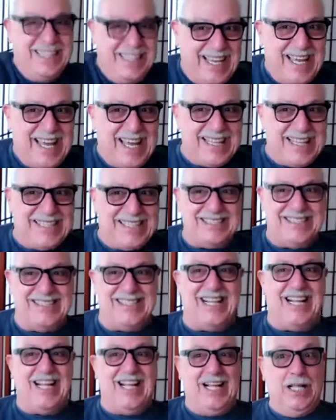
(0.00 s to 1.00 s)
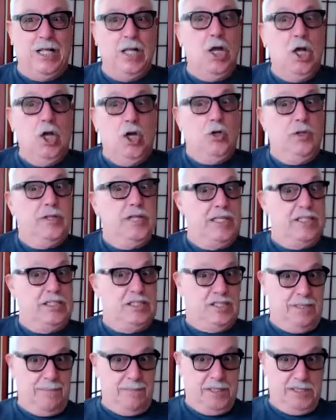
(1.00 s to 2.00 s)
Yes.
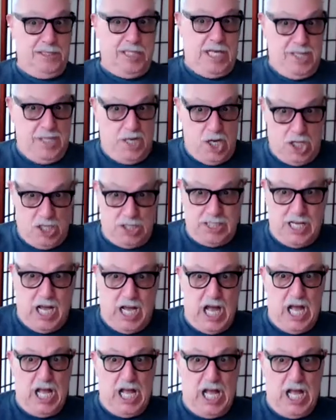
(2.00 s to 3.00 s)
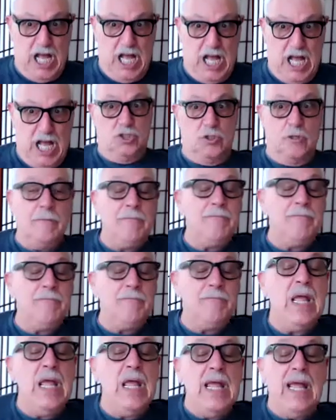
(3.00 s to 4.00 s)
Somebody down the hall died. Oh,
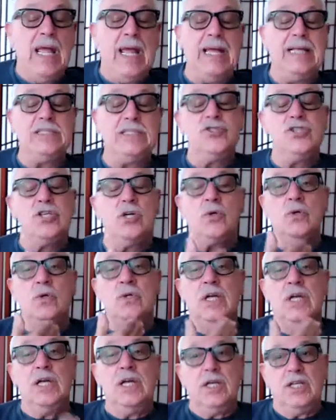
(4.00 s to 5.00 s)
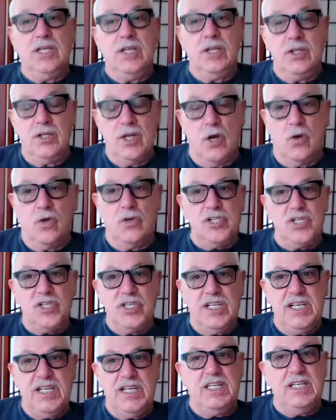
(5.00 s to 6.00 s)
and so
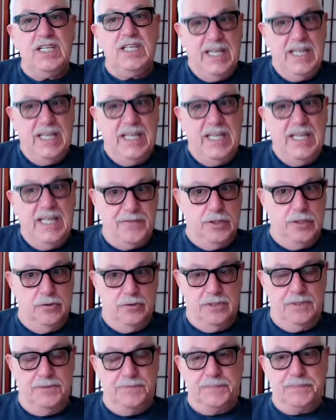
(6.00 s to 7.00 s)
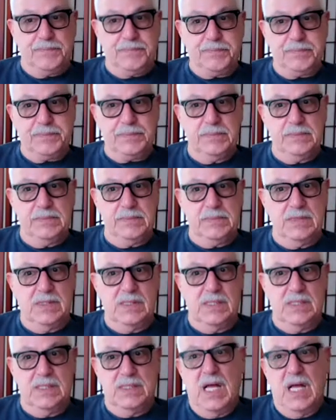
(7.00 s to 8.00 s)
she interviewed
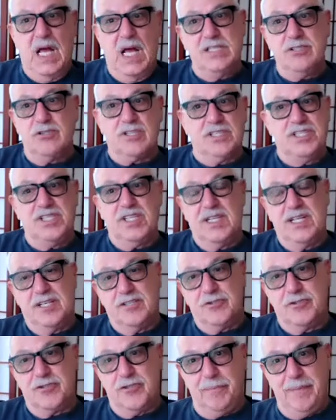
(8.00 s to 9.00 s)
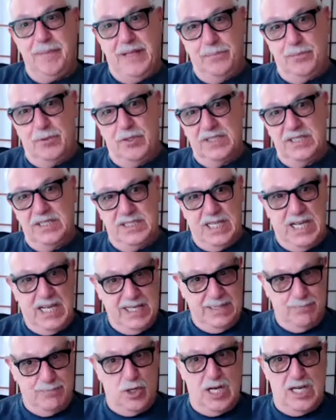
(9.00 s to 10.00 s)
hundreds and hundreds of people in the
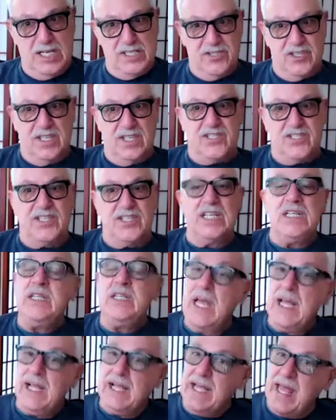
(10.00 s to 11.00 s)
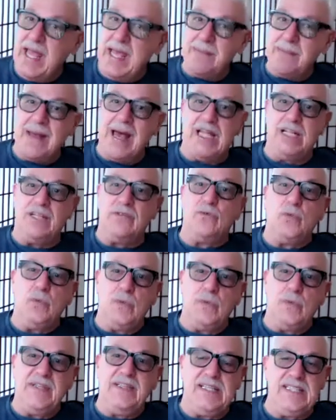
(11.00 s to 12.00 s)
dying process and came out
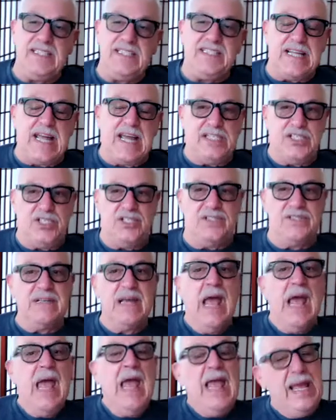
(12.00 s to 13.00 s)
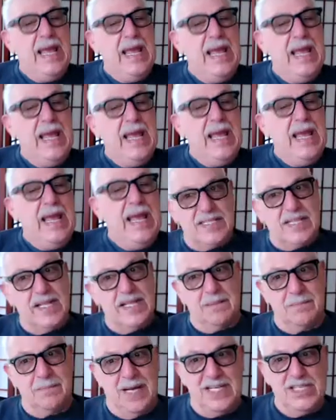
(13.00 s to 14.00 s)
with these stages. And what I
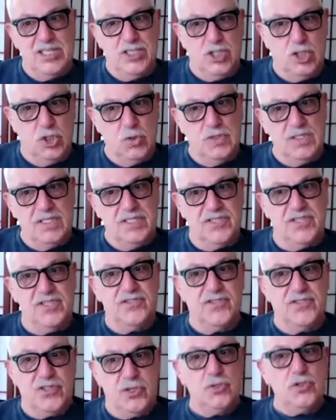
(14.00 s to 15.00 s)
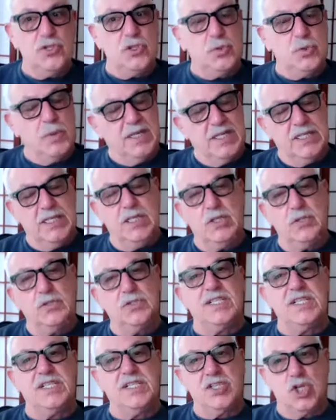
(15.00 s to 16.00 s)
say to my students is, students, we're going to
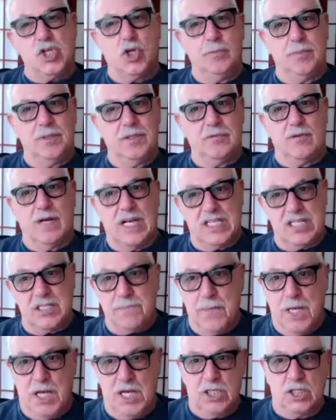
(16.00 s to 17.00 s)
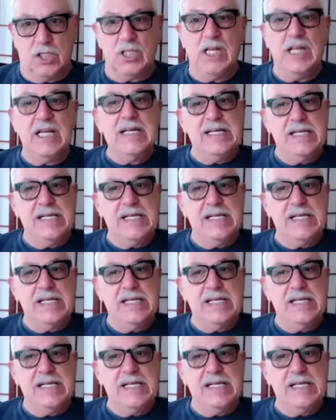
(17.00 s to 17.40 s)
use this Kubler-Ross model.